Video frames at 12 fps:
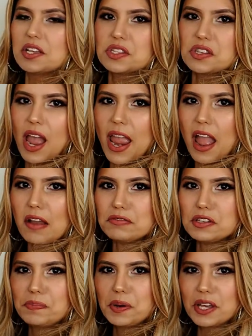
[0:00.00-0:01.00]
so I have
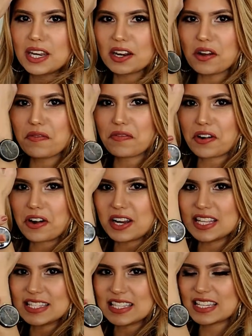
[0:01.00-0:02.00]
to put it over
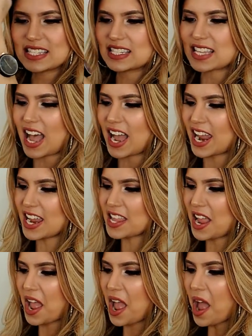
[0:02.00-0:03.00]
in this side.